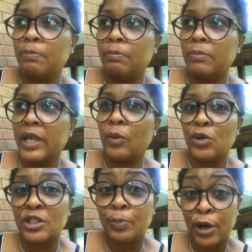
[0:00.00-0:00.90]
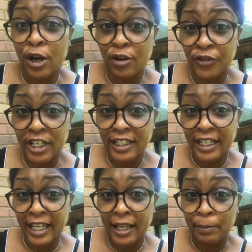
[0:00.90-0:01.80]
it was
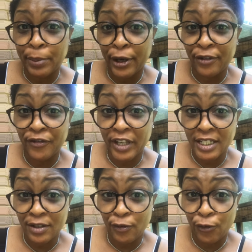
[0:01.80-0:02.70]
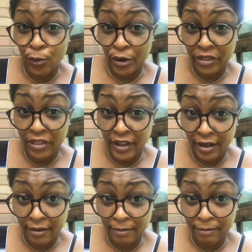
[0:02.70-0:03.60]
perfectly imperfect for
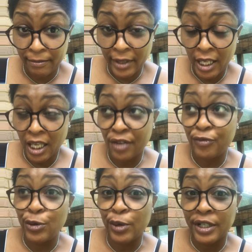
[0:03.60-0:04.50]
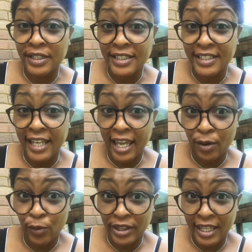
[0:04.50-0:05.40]
them, if you
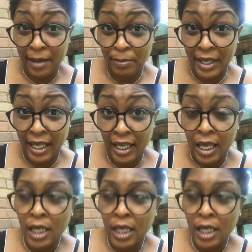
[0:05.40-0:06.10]
understand what that means.